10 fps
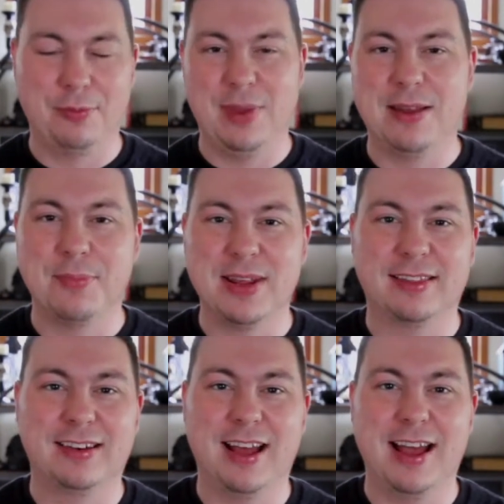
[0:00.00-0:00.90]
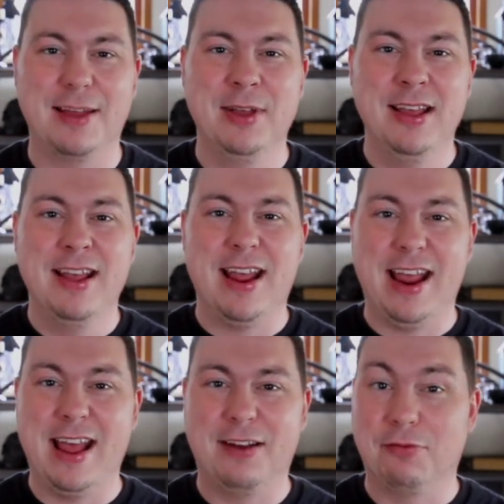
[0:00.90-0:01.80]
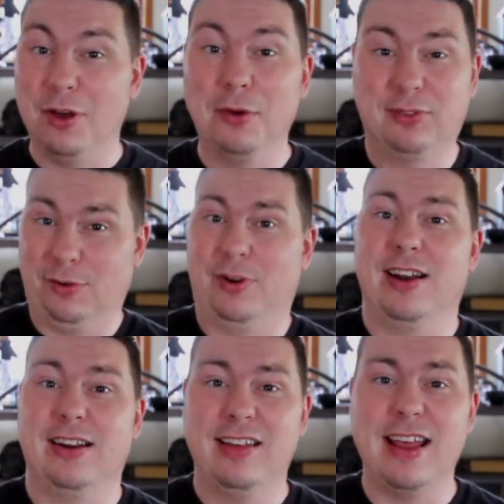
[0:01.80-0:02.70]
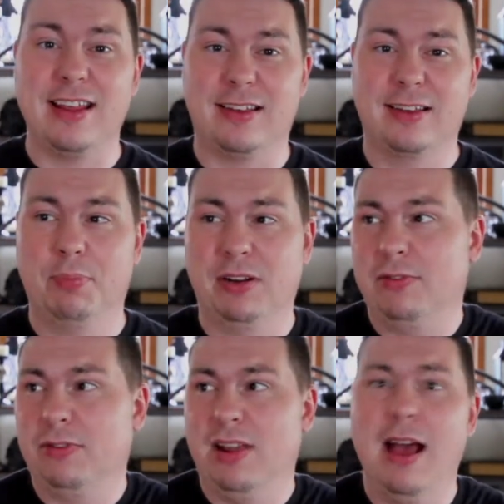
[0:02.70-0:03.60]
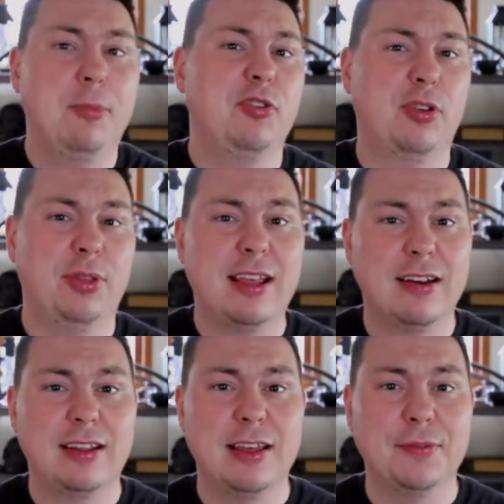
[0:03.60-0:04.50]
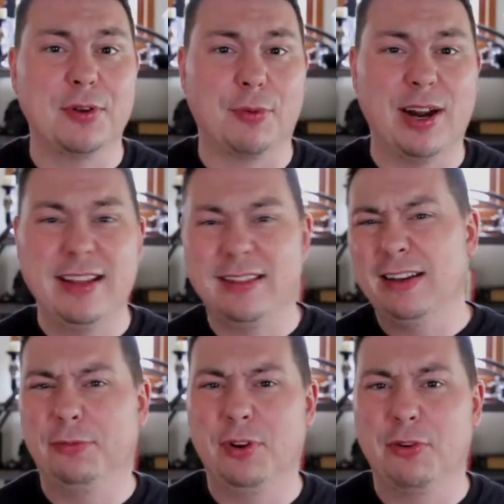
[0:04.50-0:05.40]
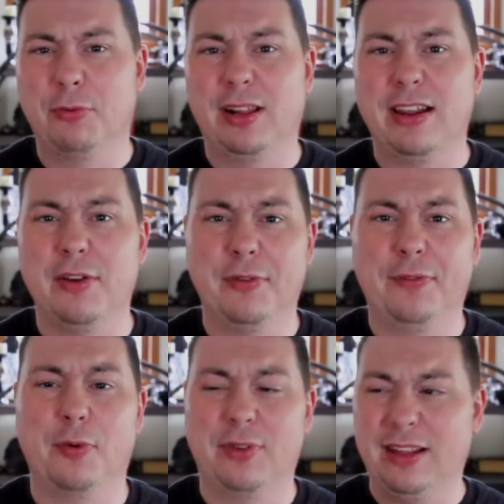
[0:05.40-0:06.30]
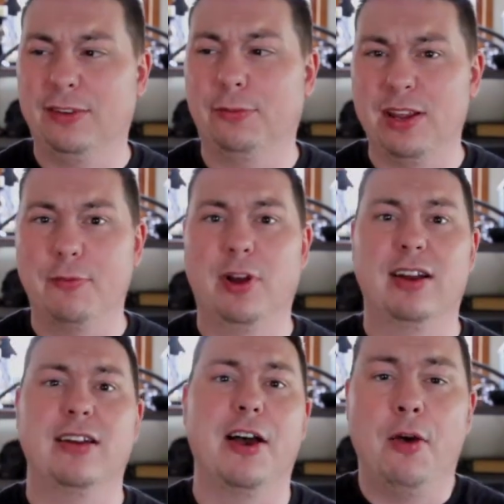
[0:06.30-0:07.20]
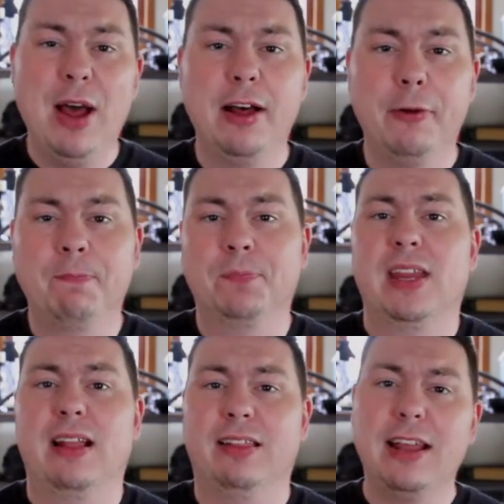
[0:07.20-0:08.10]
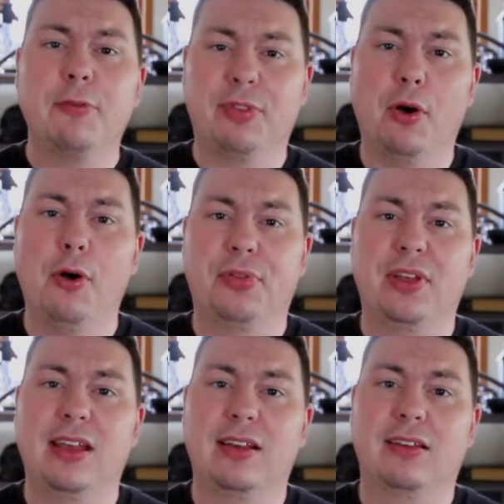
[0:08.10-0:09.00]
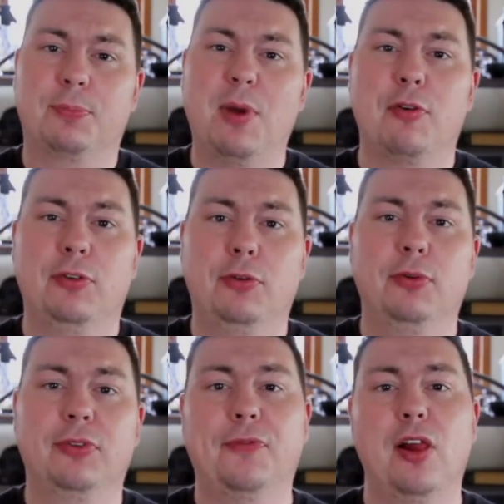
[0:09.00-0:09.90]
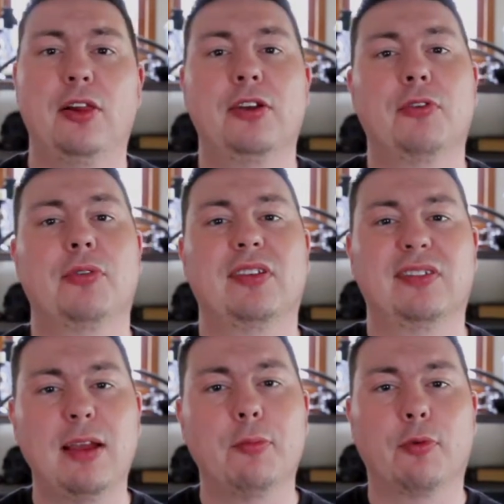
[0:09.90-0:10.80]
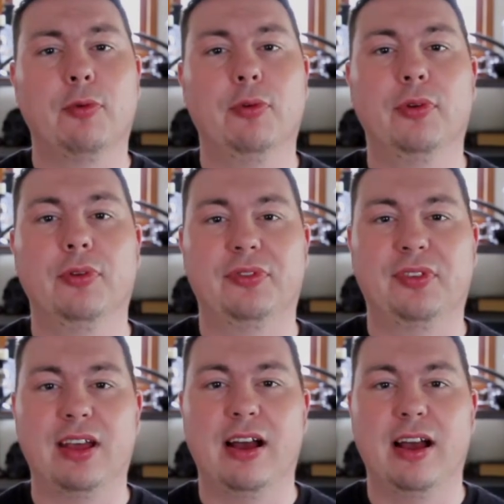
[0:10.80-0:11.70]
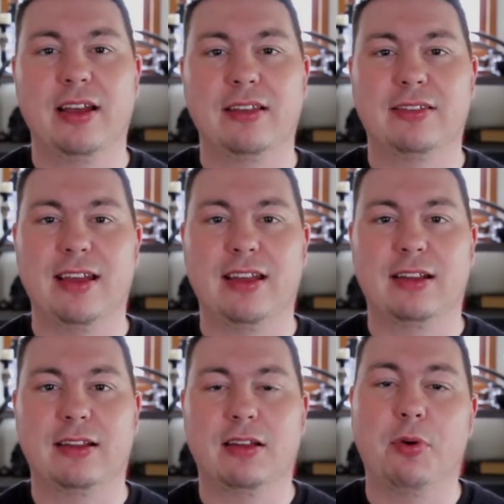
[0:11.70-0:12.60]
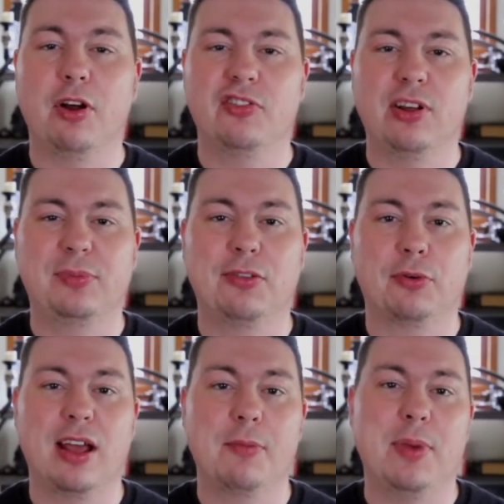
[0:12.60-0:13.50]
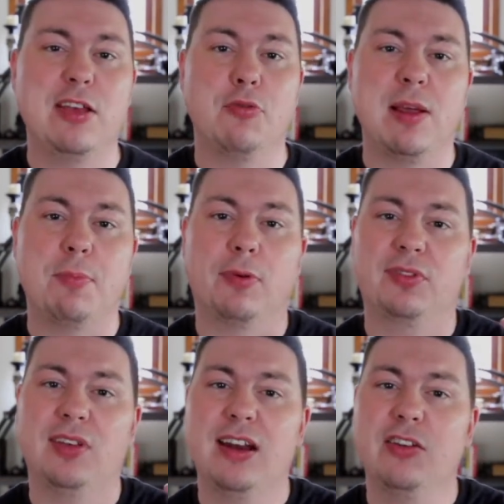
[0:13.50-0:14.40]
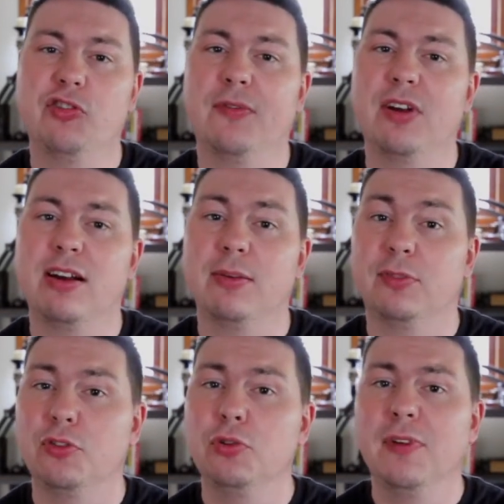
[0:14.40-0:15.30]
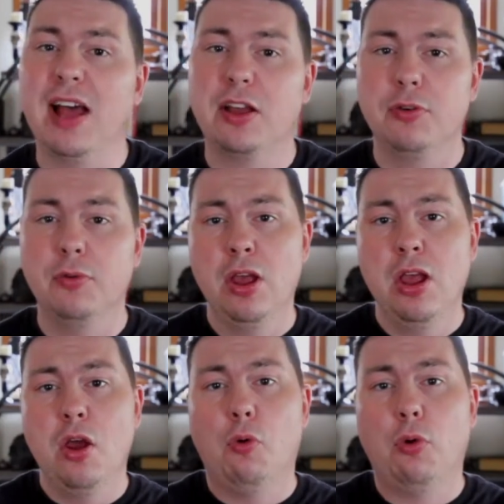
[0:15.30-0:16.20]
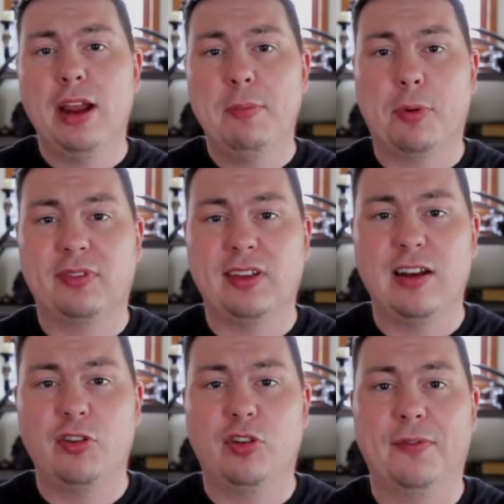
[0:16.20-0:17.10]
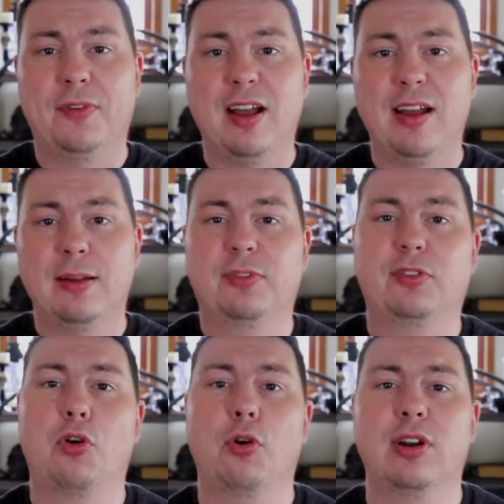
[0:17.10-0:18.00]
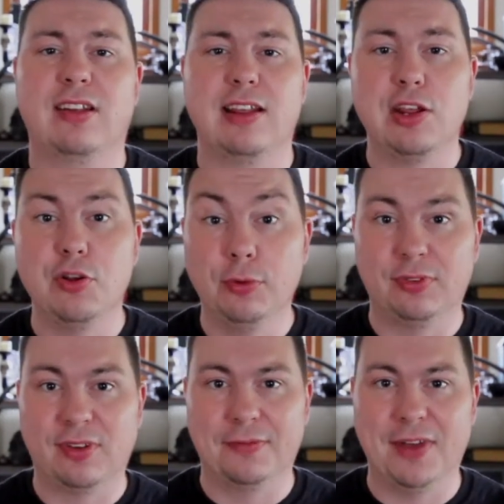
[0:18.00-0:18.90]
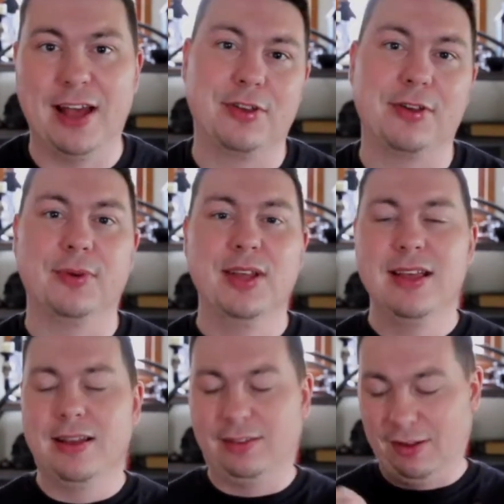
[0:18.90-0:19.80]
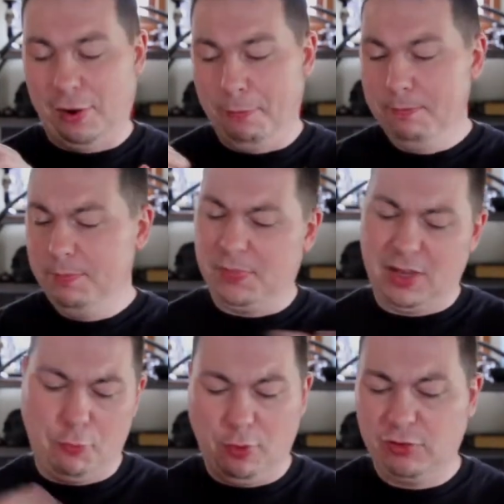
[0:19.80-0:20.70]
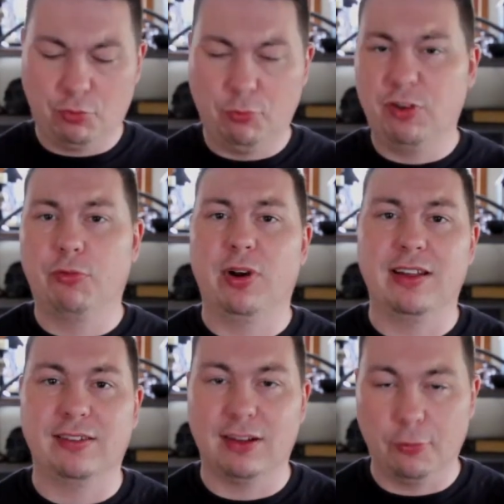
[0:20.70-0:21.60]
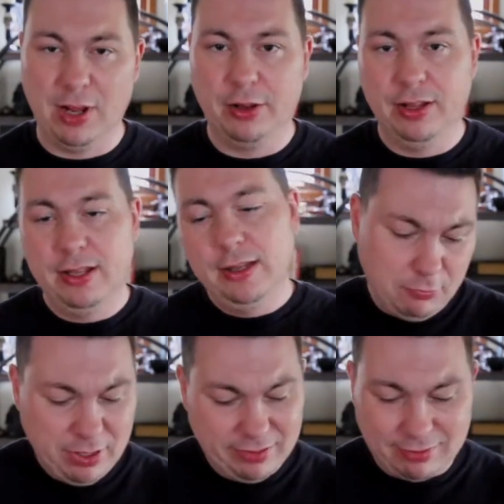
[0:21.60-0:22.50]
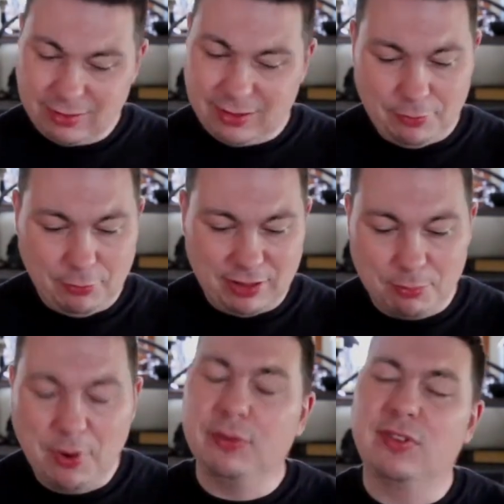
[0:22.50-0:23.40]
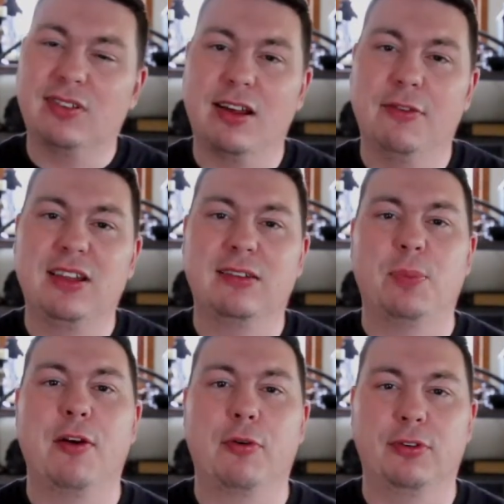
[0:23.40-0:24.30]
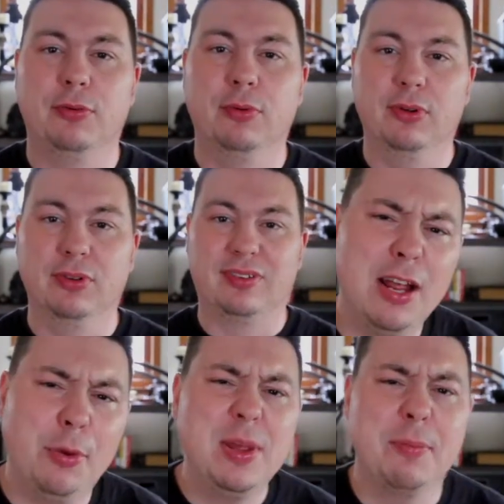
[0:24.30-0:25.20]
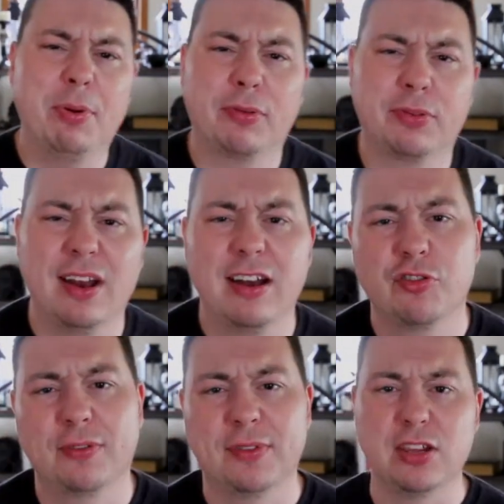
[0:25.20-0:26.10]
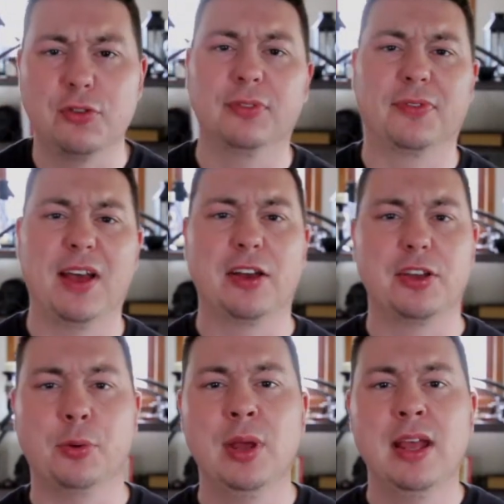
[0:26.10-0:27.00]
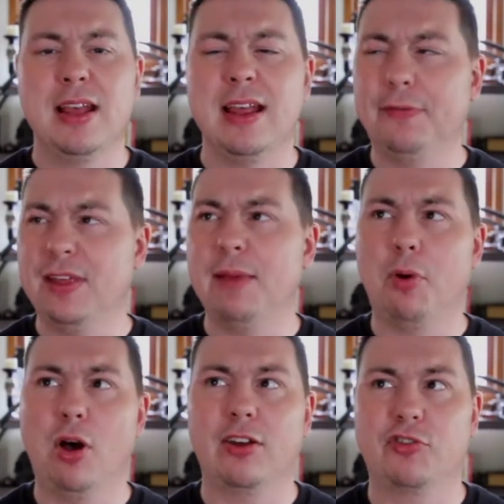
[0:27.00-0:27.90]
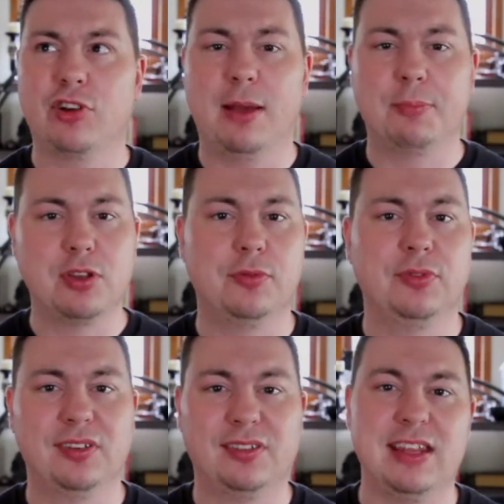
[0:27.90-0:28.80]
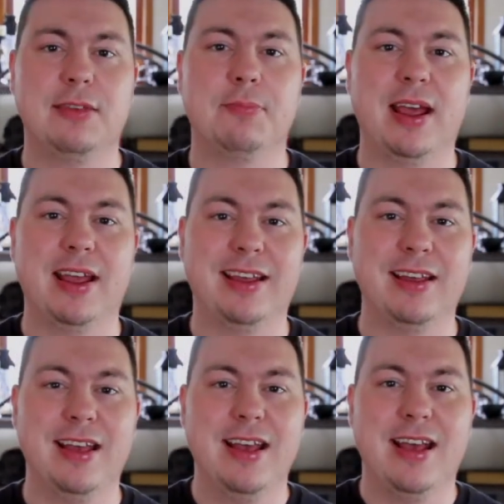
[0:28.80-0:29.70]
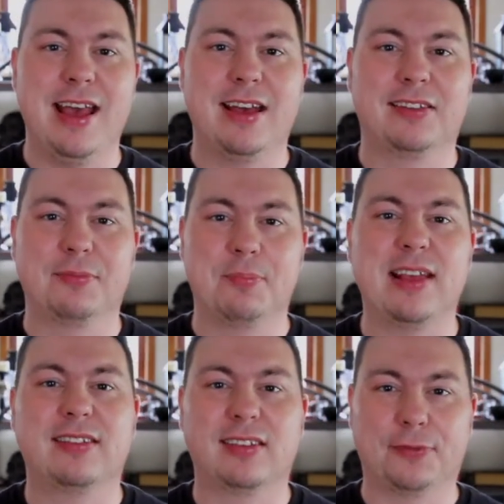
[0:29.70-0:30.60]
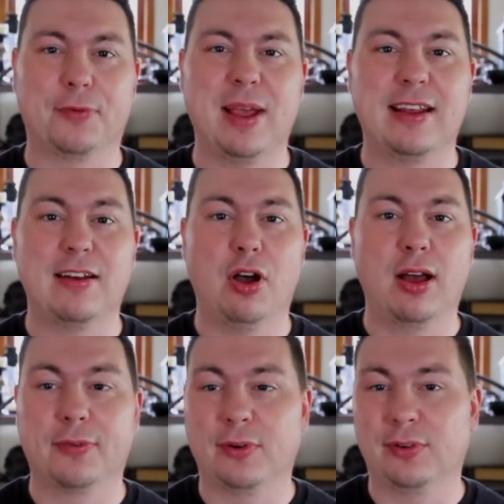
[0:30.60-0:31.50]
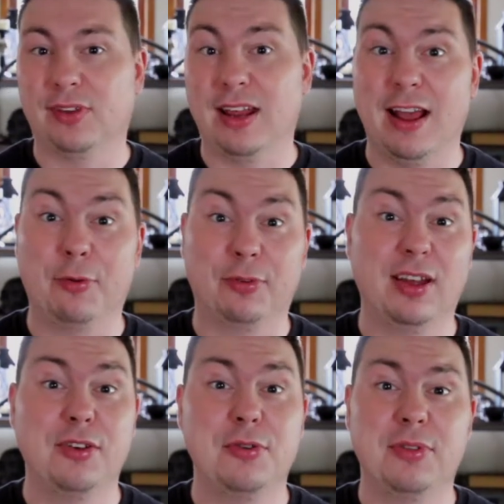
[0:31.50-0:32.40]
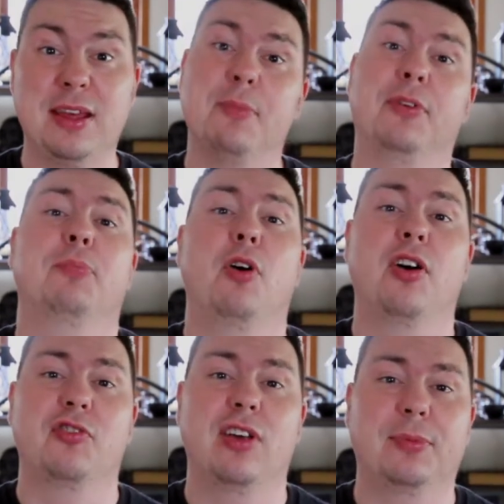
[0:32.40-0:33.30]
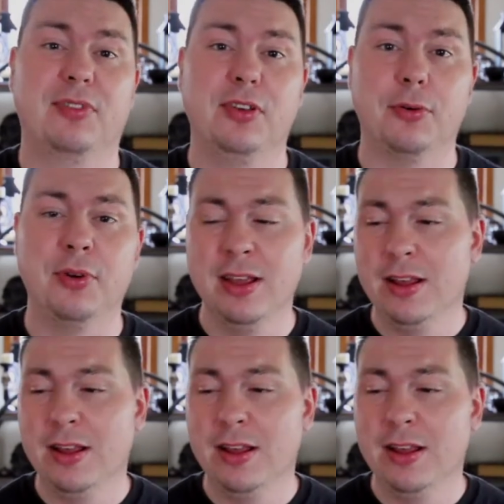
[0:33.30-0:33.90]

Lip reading: it may be at the time, and those they're going to take. But how much are they going to give you, right? That's what you're really here for. That's what you want to know. Well, like with all things, power tools fall under the same rules that the pawn shop's either going to pay you a percentage of an item's new value or a percentage of an item's current used value. So which one is it? Well, with most of these power tools, it'll be a percentage of the used value if that pawn shop uses eBay as a basis for making offers, and I will tell you that most pawn shops do.